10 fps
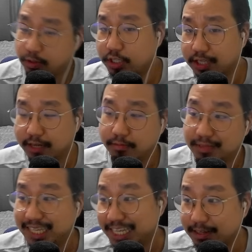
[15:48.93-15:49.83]
is like
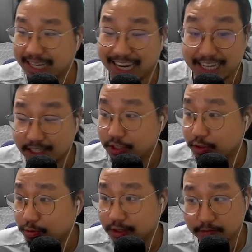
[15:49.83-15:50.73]
neat. I guess it's
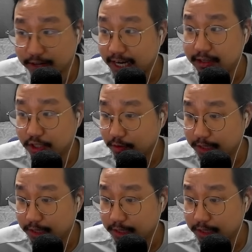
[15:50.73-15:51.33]
cool. It's fine. No big